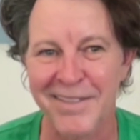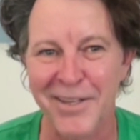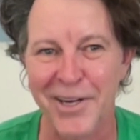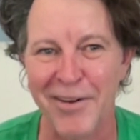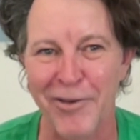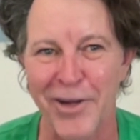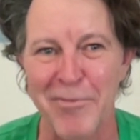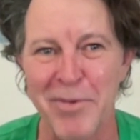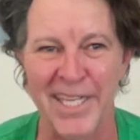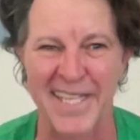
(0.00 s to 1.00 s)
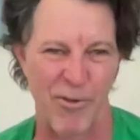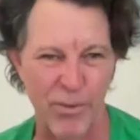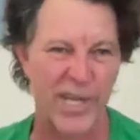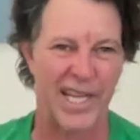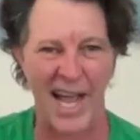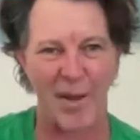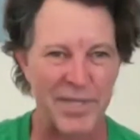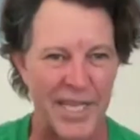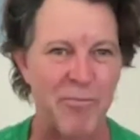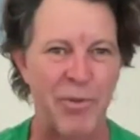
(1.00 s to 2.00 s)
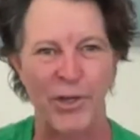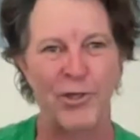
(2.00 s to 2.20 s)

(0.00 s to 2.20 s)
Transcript: vibe, like that really up-tempo